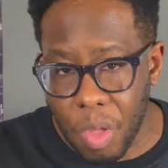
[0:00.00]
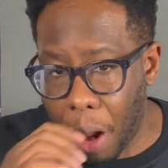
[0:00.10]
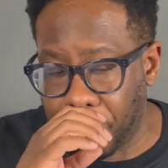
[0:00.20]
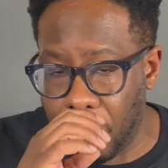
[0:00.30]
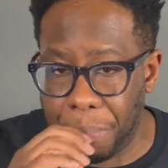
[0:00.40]

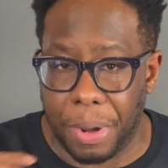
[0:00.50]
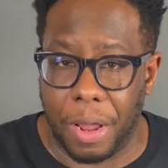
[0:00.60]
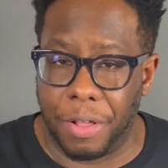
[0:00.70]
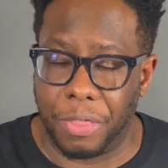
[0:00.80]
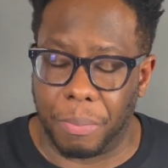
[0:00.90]
I'm gonna
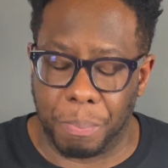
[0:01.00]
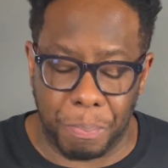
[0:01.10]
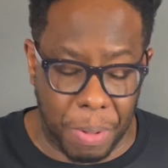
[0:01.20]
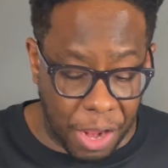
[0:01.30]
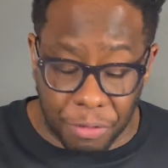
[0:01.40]

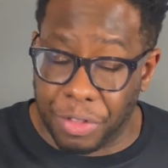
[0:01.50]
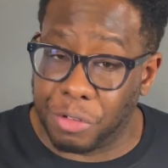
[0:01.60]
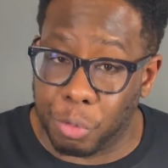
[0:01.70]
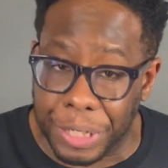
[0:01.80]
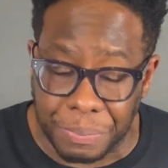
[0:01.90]
pair
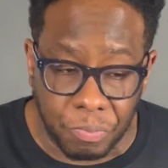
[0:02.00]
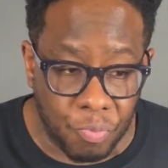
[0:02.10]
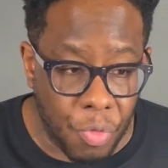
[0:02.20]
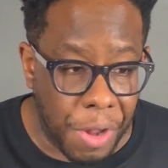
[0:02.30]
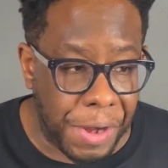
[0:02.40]
this with
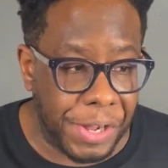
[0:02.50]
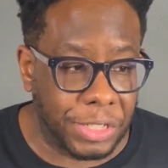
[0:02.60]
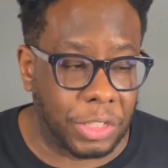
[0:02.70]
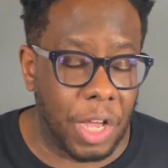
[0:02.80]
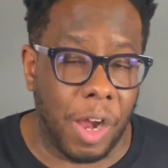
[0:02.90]

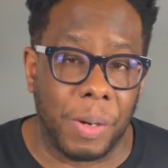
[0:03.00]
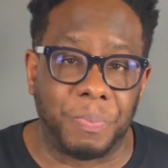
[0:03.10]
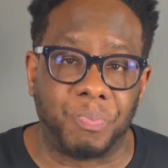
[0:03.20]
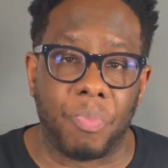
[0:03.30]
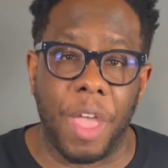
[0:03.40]
is
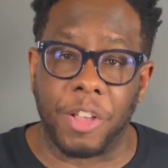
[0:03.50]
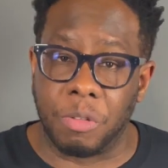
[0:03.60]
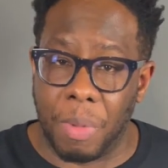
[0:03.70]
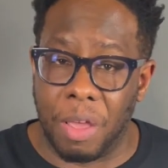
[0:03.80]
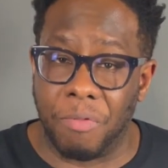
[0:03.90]

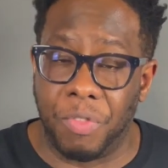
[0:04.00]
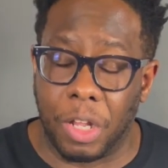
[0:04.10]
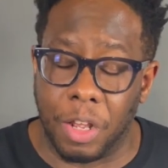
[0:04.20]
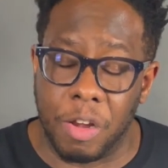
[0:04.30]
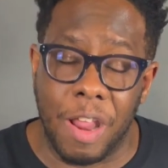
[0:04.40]
X-Men
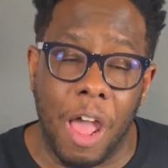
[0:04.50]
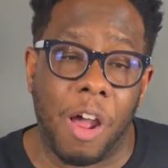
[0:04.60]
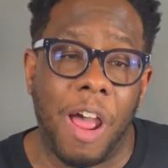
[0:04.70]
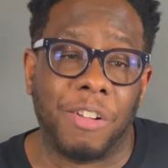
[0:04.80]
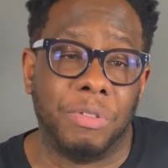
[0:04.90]
villain,
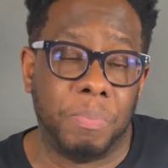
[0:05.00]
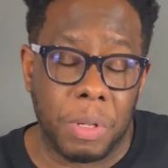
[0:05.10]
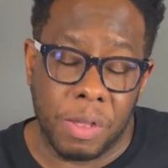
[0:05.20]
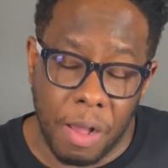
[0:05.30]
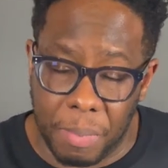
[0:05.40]
now actually
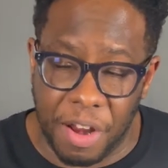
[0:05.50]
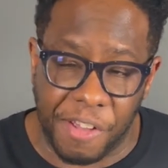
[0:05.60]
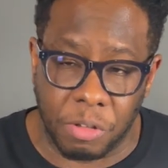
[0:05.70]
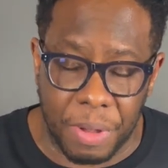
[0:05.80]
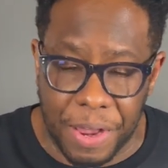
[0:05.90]
becoming
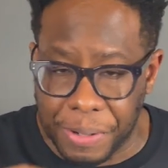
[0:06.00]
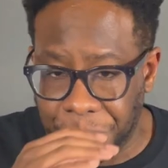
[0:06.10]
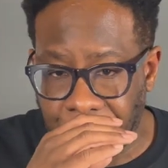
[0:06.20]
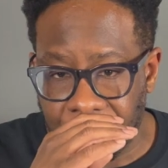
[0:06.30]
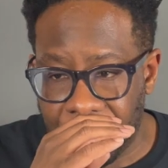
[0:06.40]
X-Men,
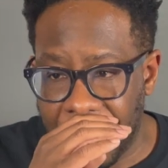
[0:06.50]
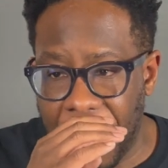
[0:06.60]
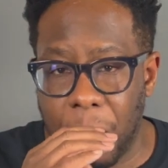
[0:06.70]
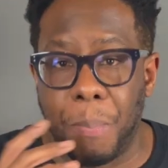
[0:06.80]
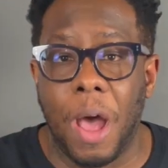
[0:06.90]

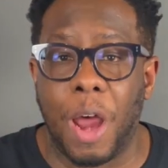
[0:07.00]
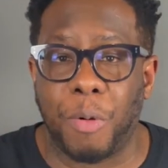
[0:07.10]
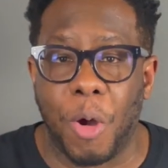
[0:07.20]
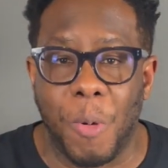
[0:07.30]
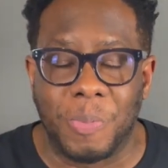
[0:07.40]
named
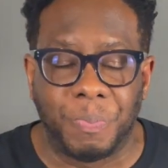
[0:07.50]
Pyro.